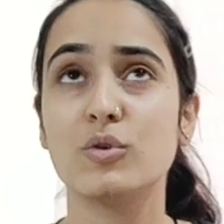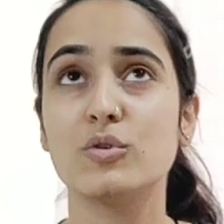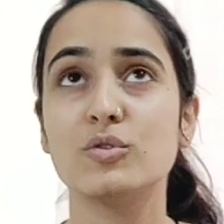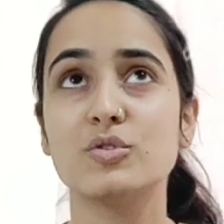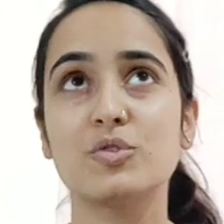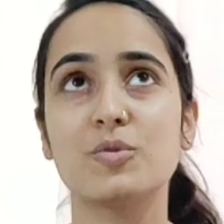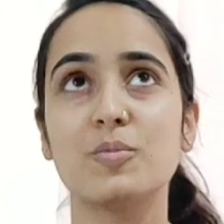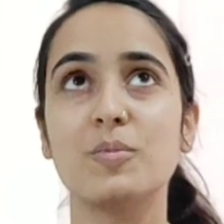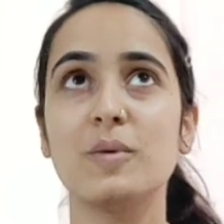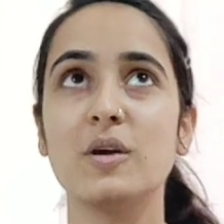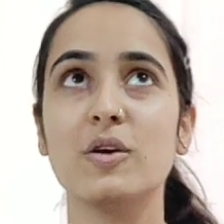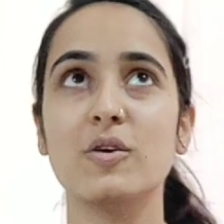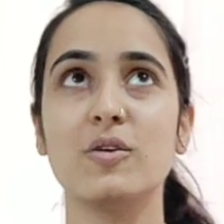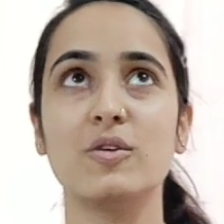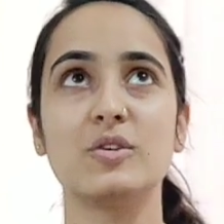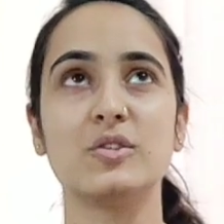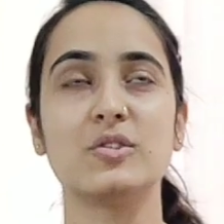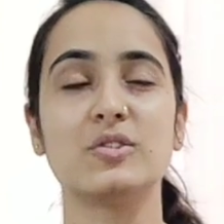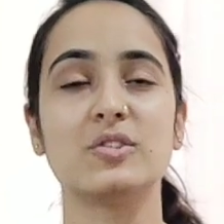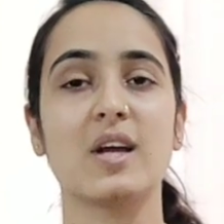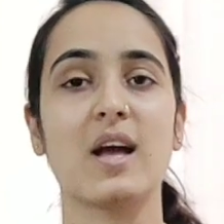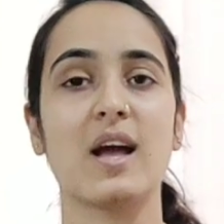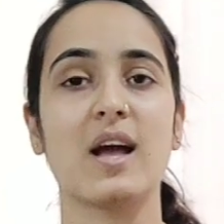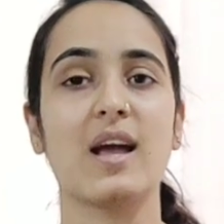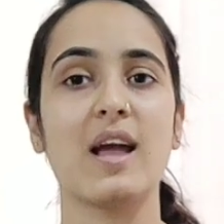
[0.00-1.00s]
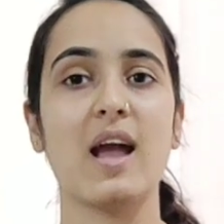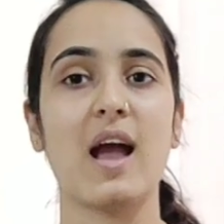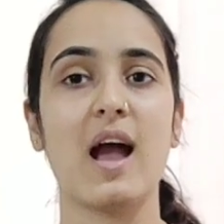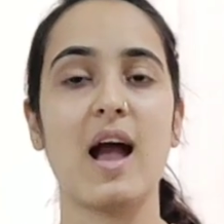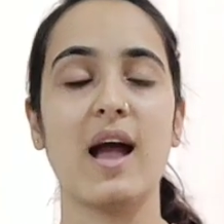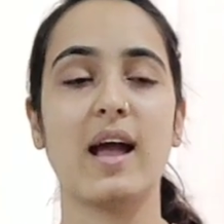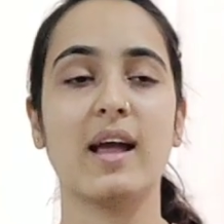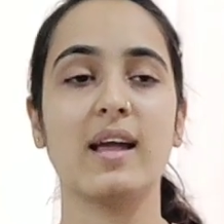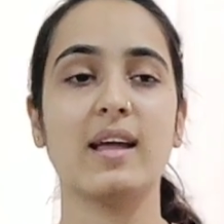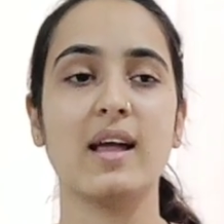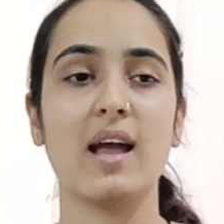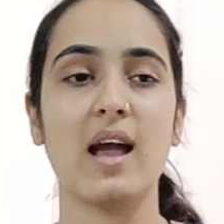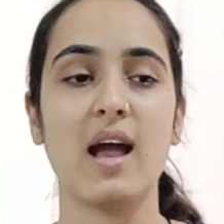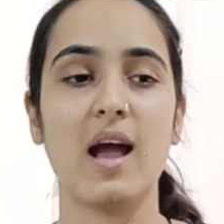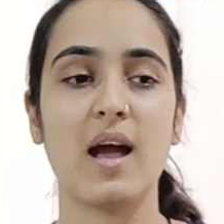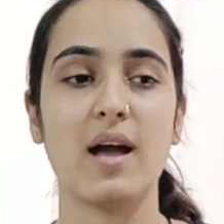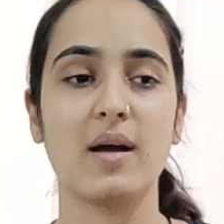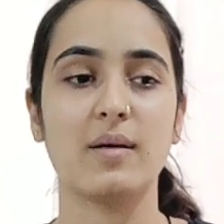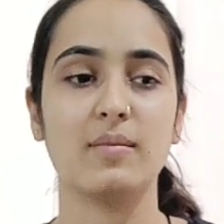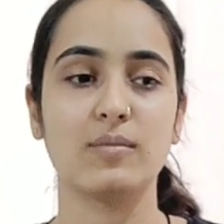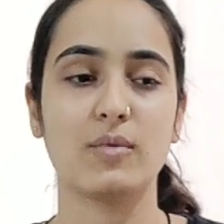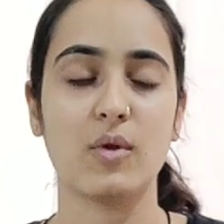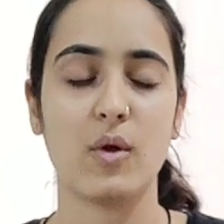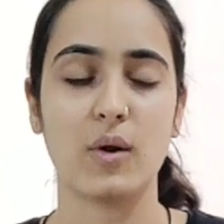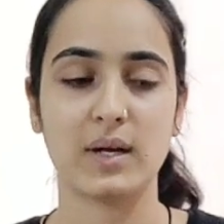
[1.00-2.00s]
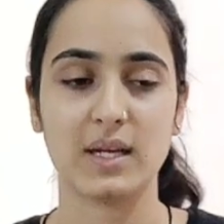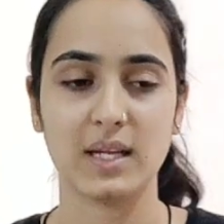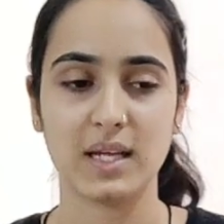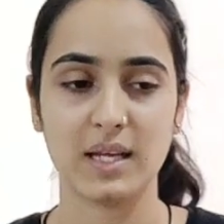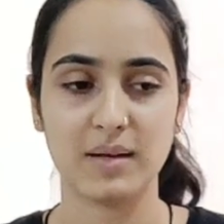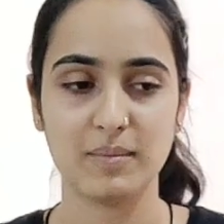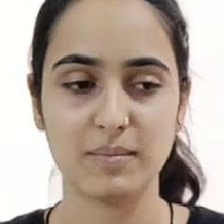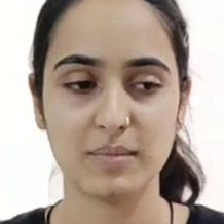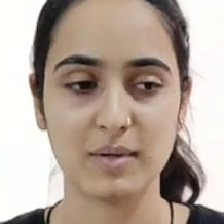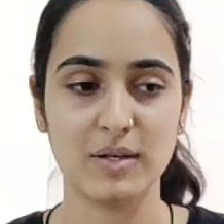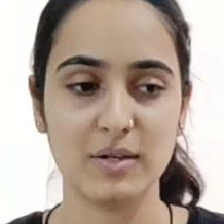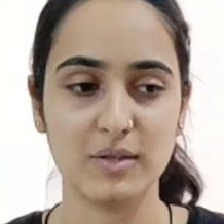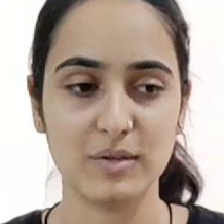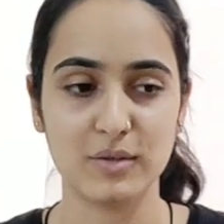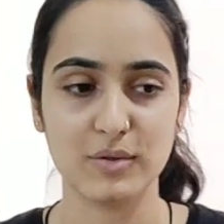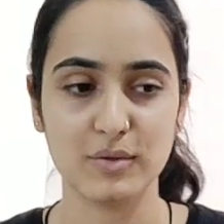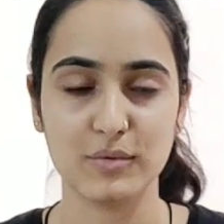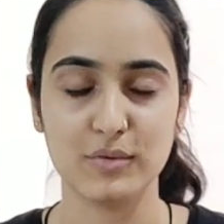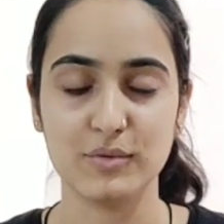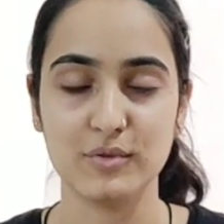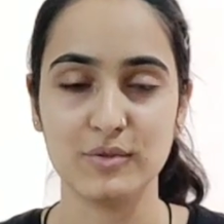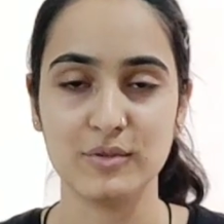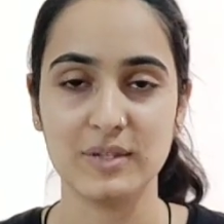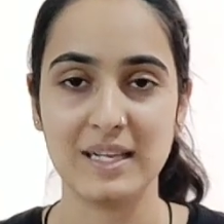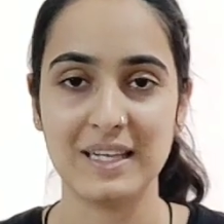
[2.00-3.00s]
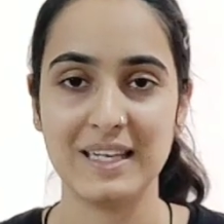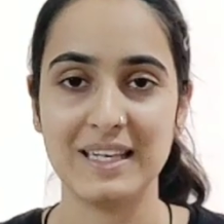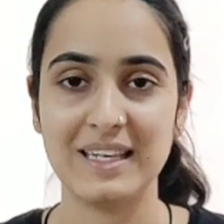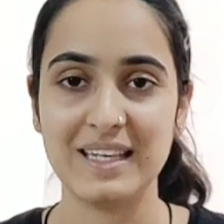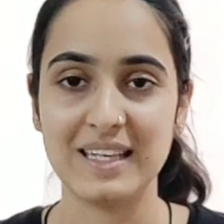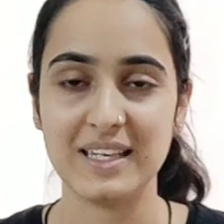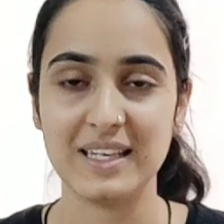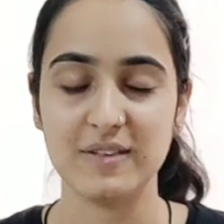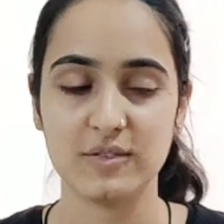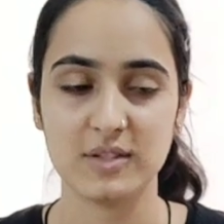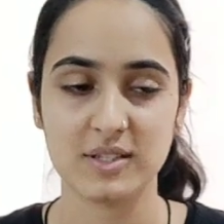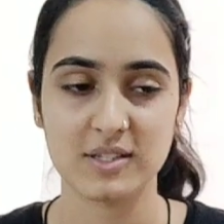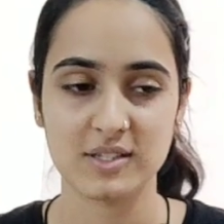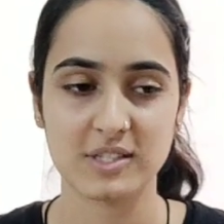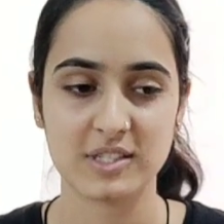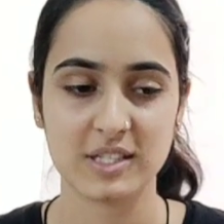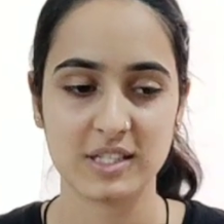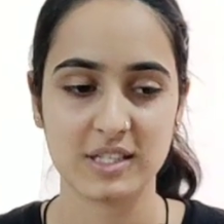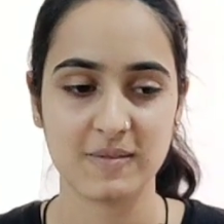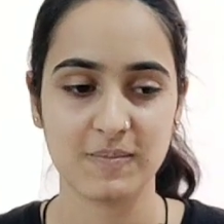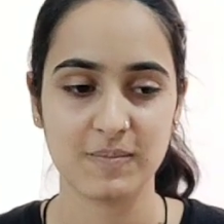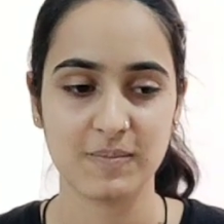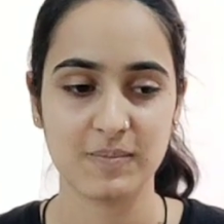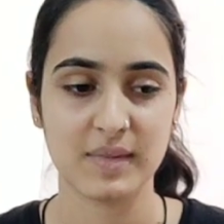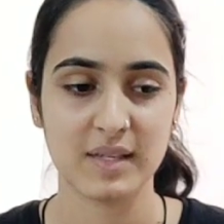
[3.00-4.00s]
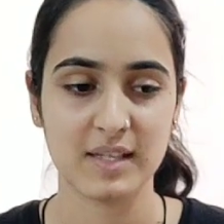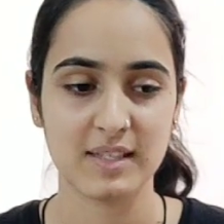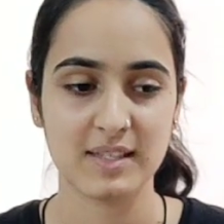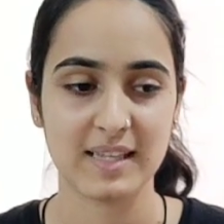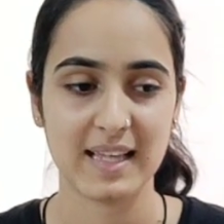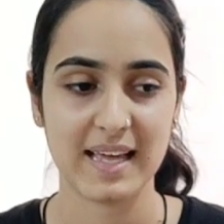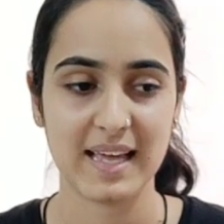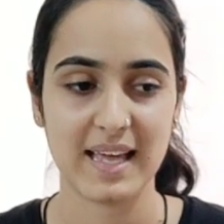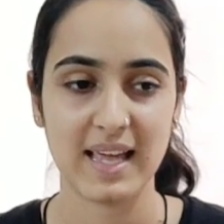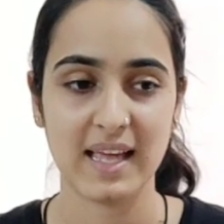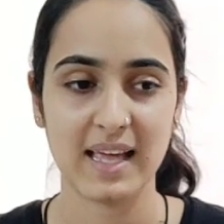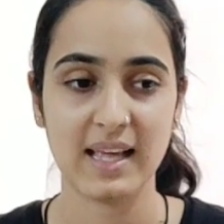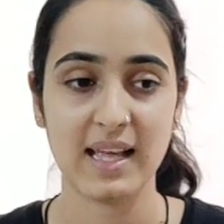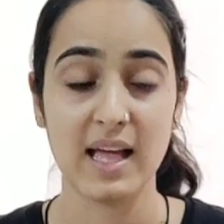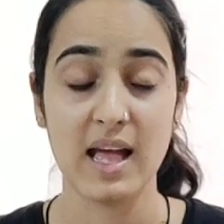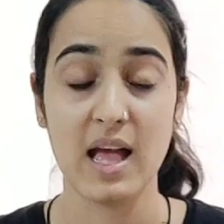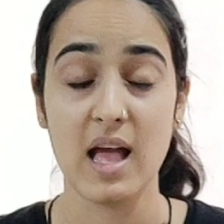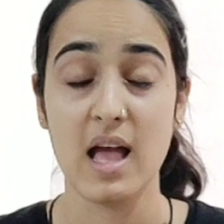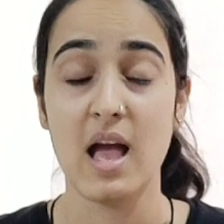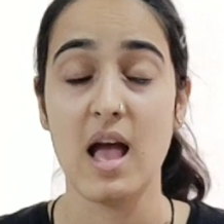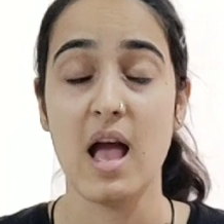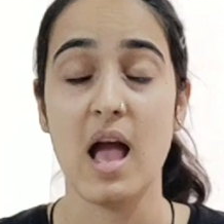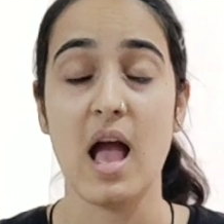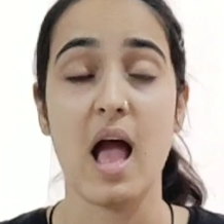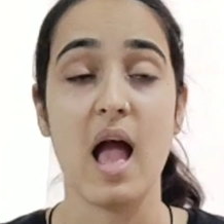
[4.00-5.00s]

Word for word: kuch bhi ho jaye, I am not able to leave this thing.